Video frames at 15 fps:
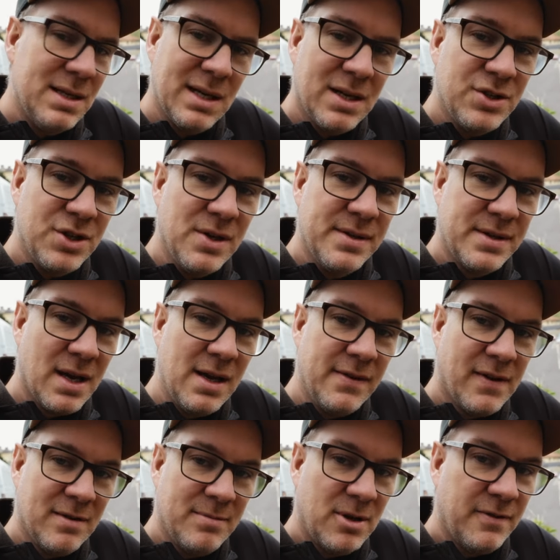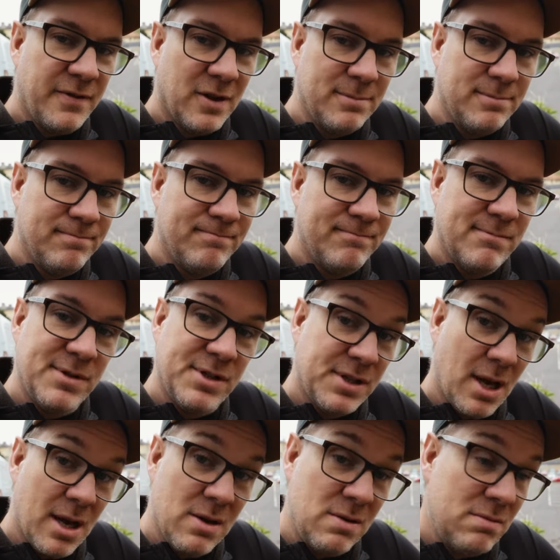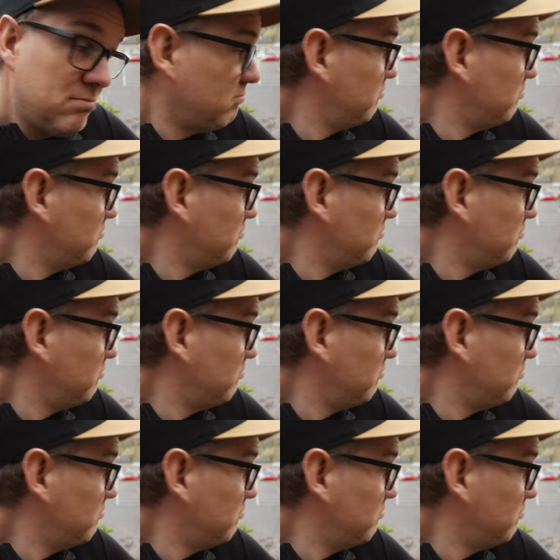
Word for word: and shoots 35mm film. So